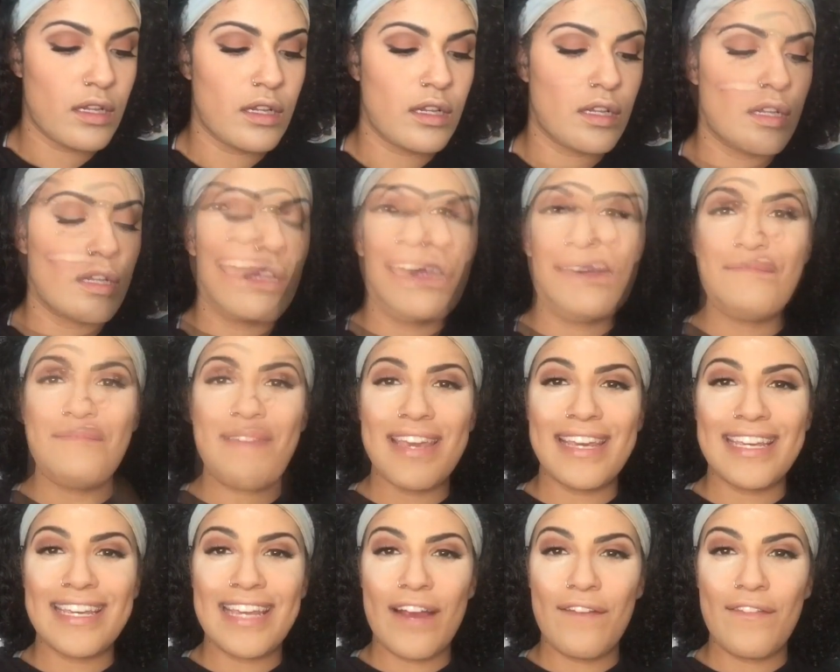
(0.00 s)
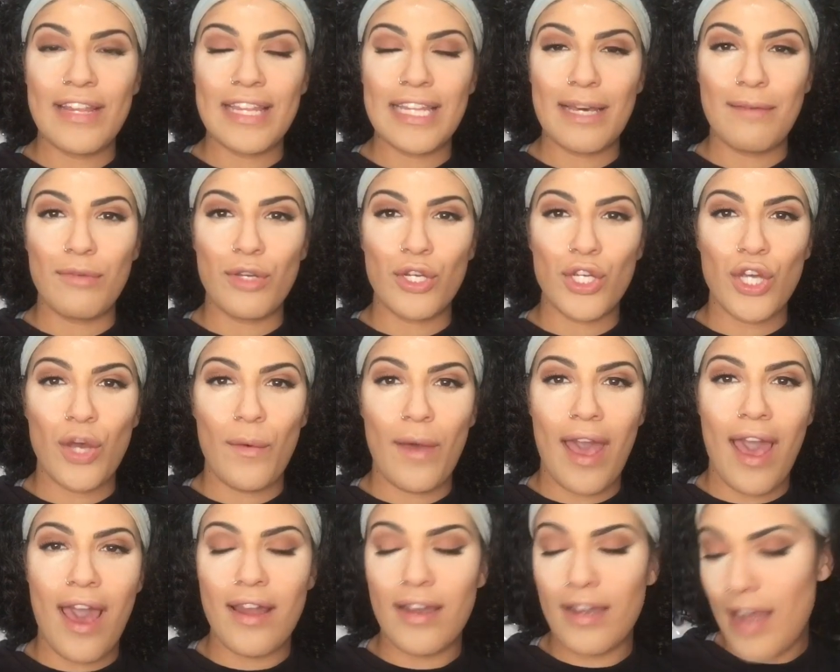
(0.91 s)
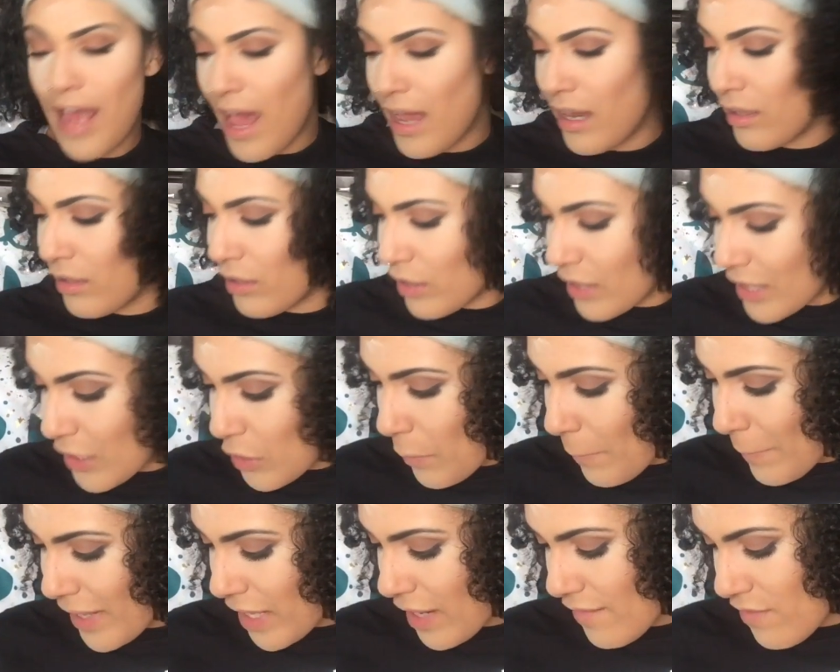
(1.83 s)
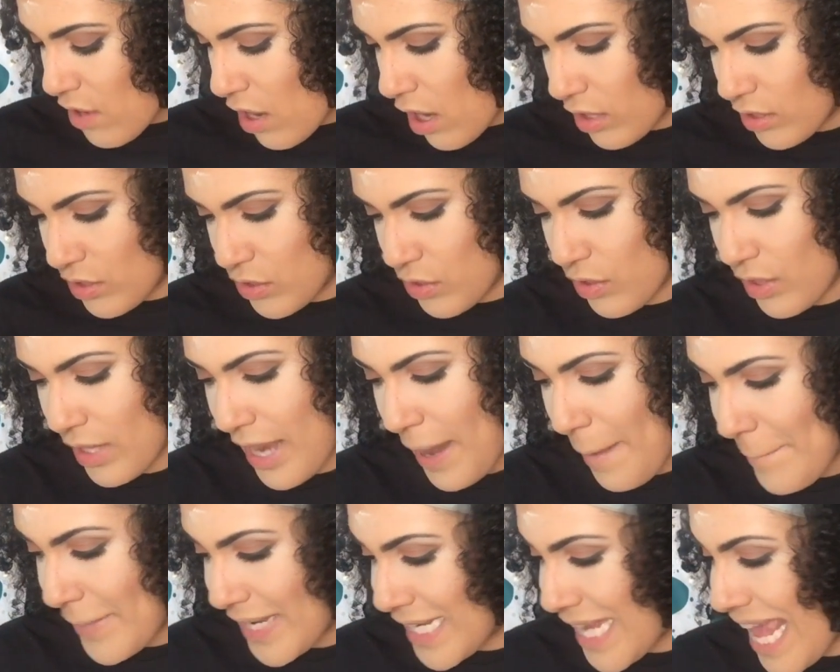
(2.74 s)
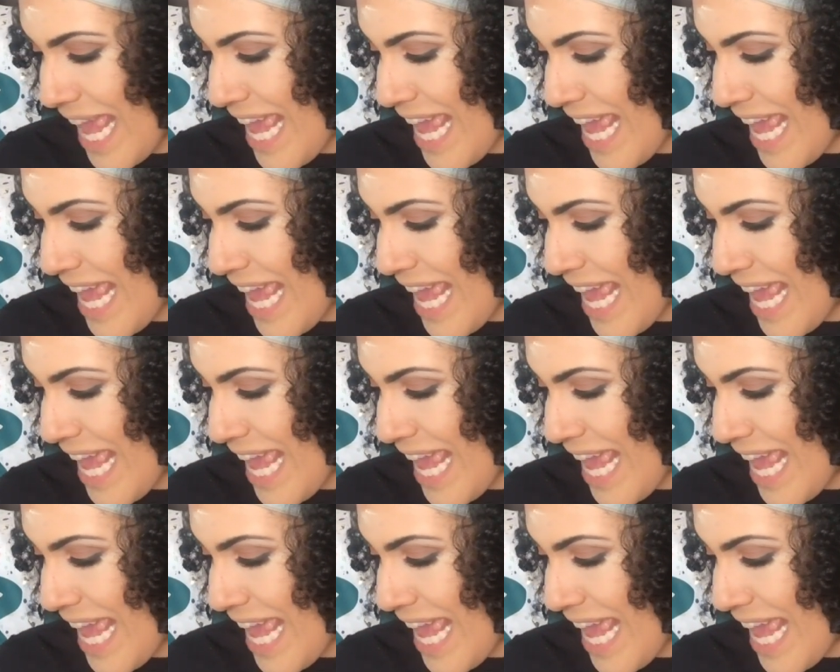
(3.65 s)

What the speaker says: I am baking everything. I'm going to go ahead and add a little bit of contour, and I mean